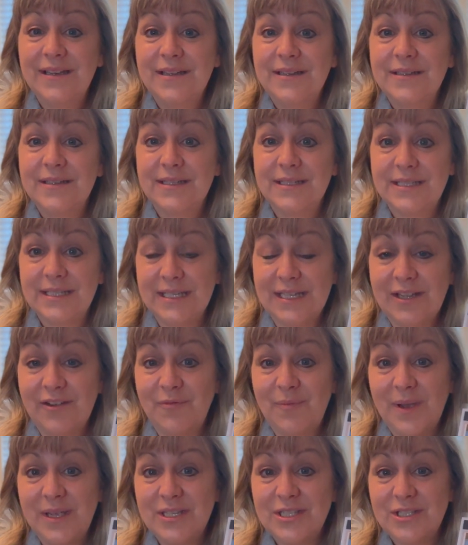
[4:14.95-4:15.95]
to see
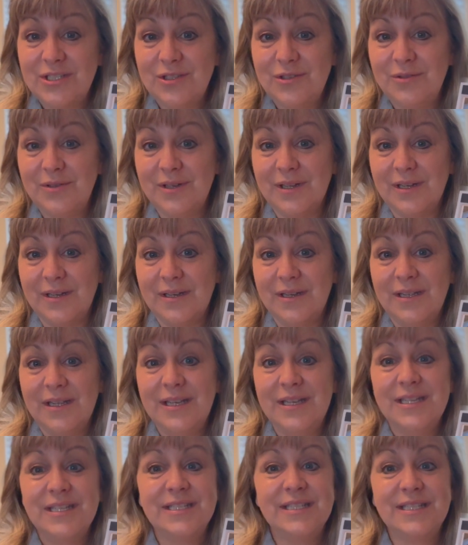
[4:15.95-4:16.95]
if my student
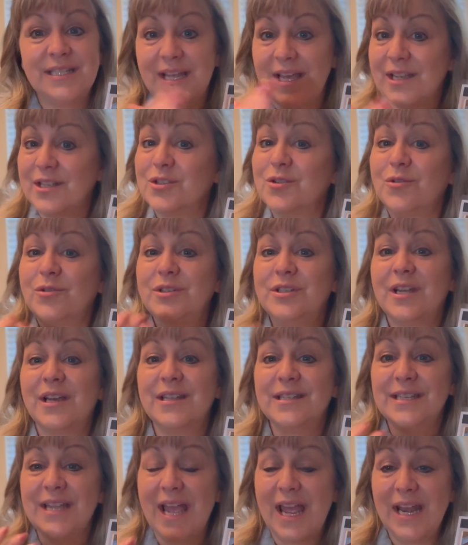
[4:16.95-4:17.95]
says or
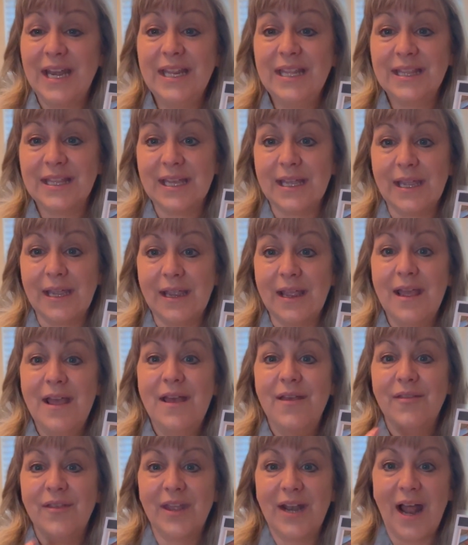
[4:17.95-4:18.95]
does anything
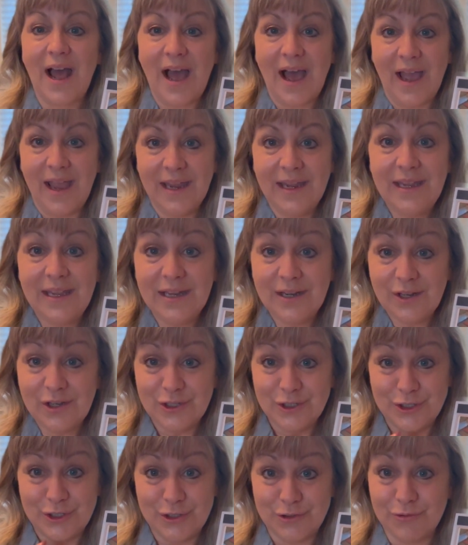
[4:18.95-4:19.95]
that I can
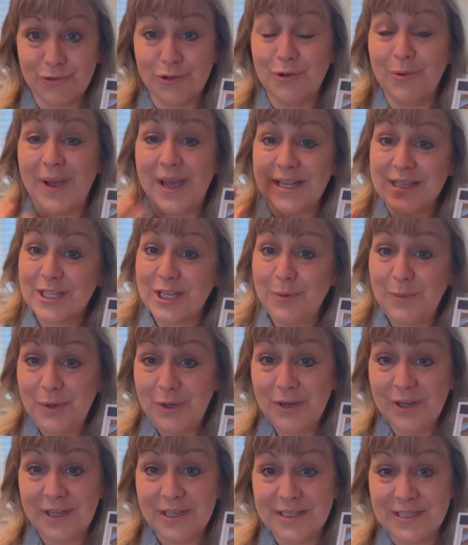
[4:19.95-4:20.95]
construe as
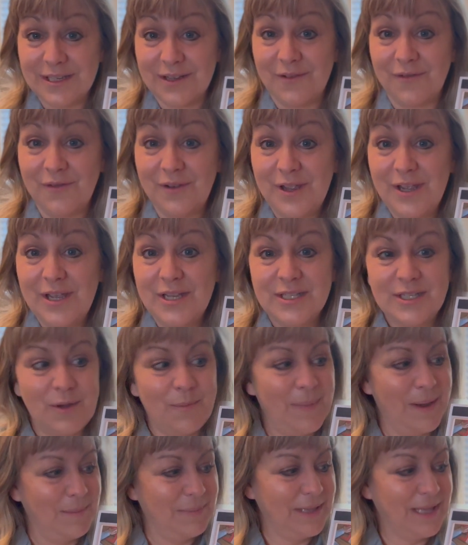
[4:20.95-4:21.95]
communicative. So
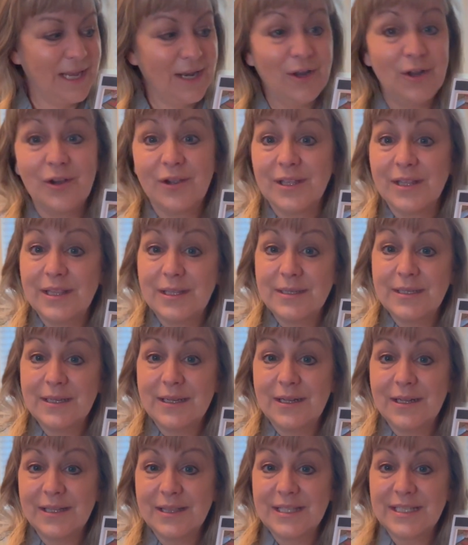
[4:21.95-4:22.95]
maybe they look at the,
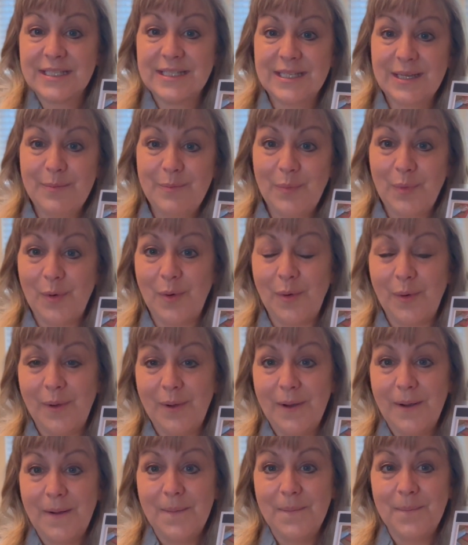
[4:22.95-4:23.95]
at the symbol.
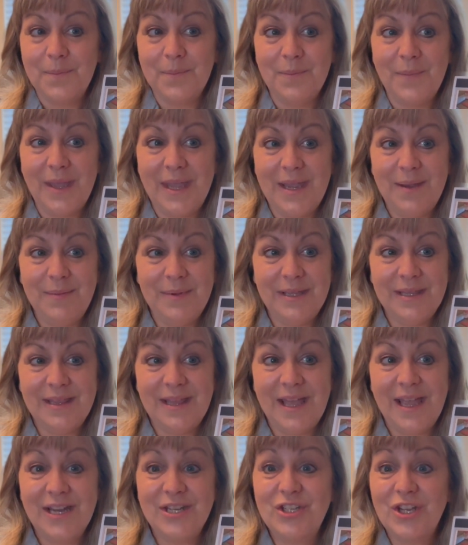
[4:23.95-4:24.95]
Maybe
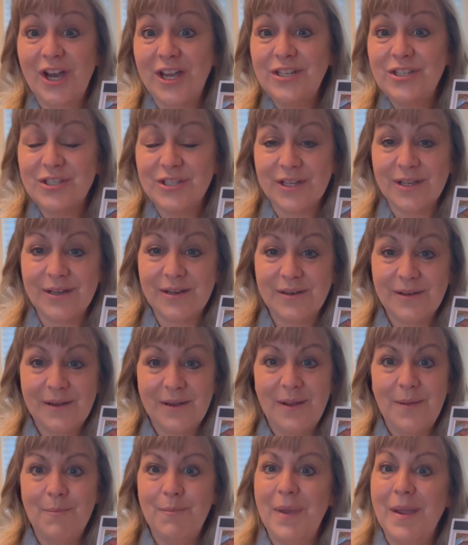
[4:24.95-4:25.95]
they touch it.
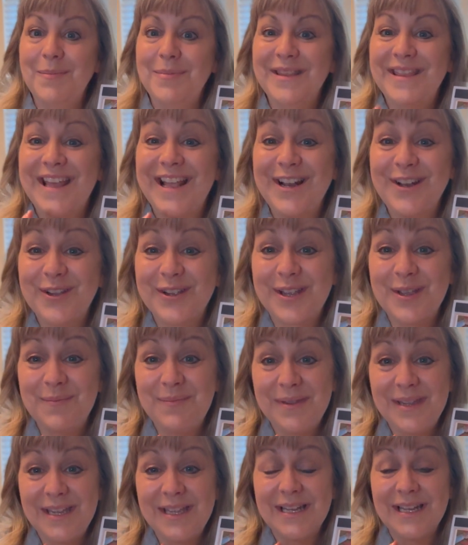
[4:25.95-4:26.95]
Maybe they look at
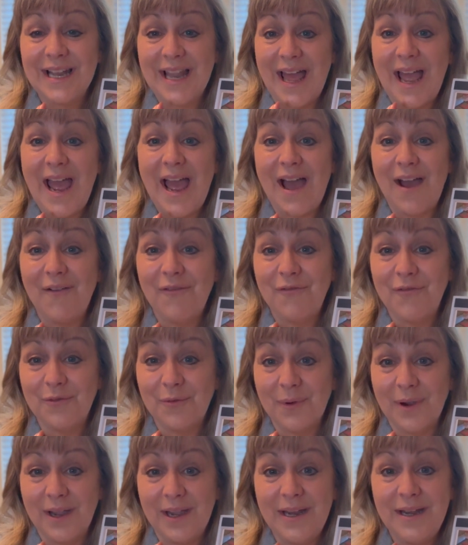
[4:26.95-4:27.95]
me and laugh,
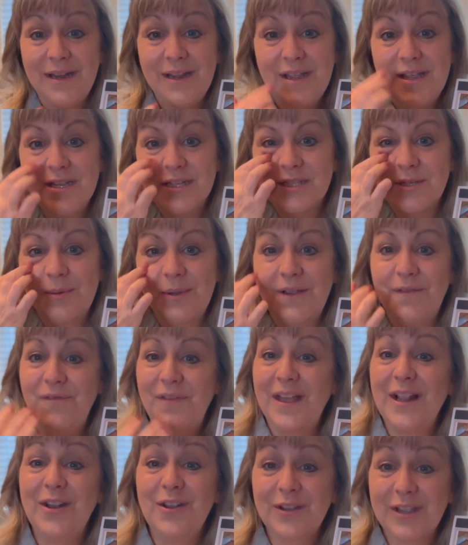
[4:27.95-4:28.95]
right? So if
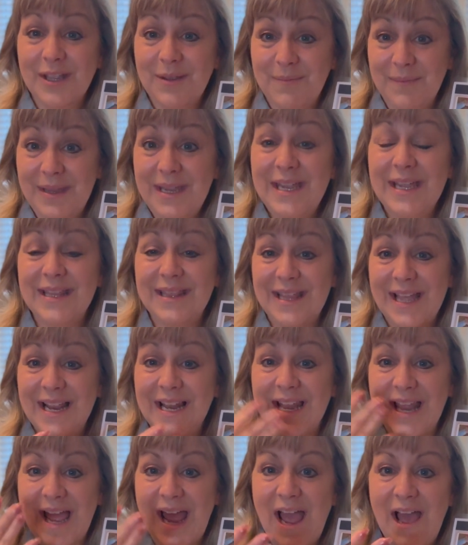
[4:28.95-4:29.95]
they look at me and they
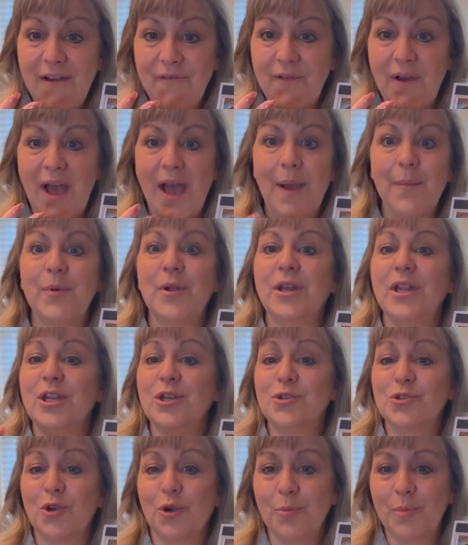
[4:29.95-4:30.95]
laugh, I'm going to
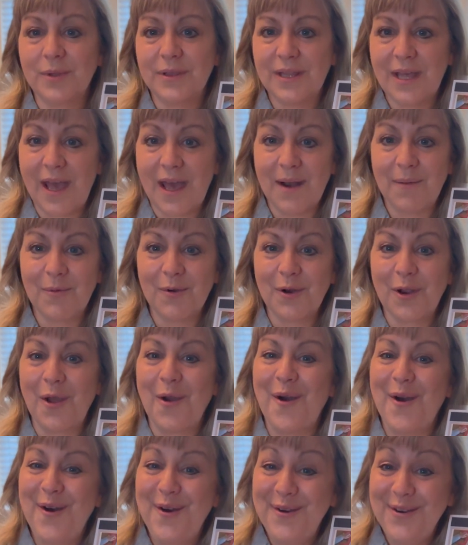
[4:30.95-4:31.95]
interpret that. I'm going to
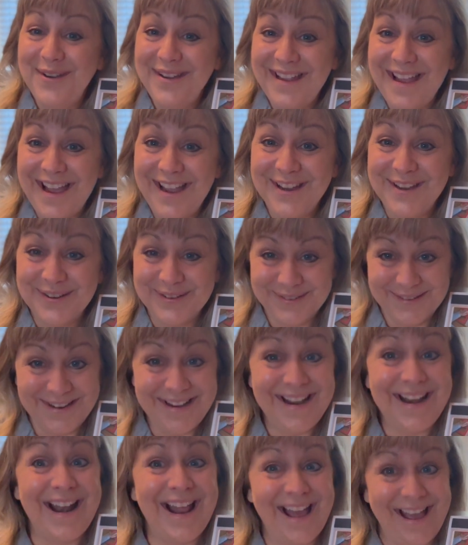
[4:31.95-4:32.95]
go, oh, yeah, you're
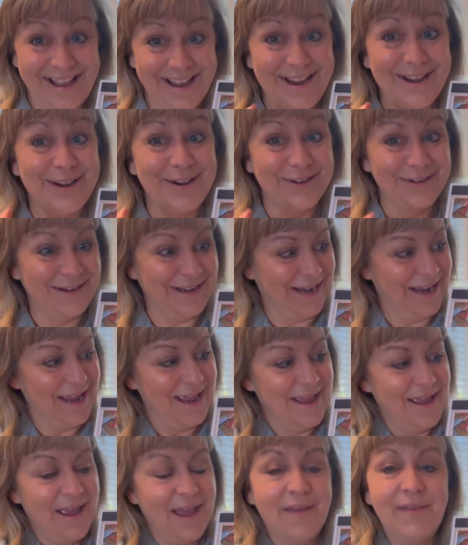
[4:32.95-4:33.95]
right. I agree.
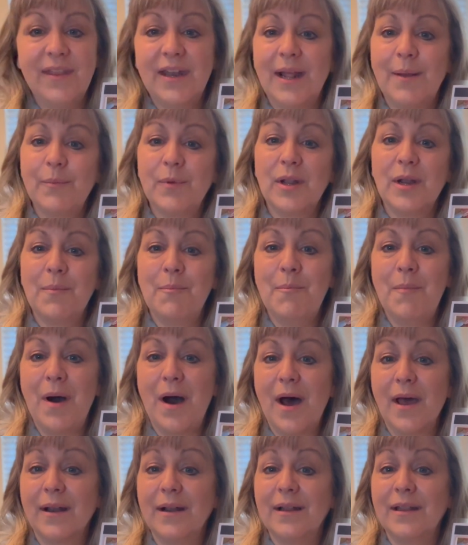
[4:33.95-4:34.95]
And then I'm going to
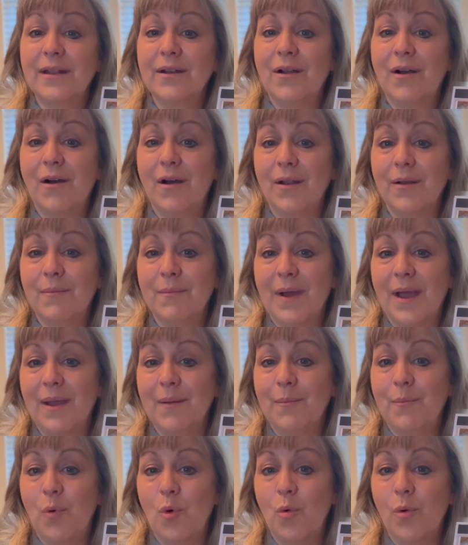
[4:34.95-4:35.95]
model it on my
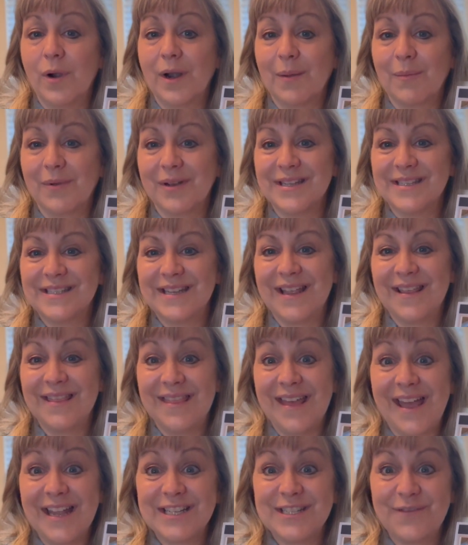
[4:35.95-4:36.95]
board. I'm going to say,
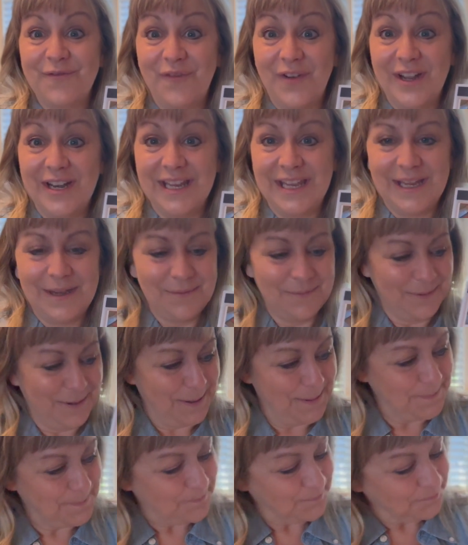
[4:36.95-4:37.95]
that's funny, right?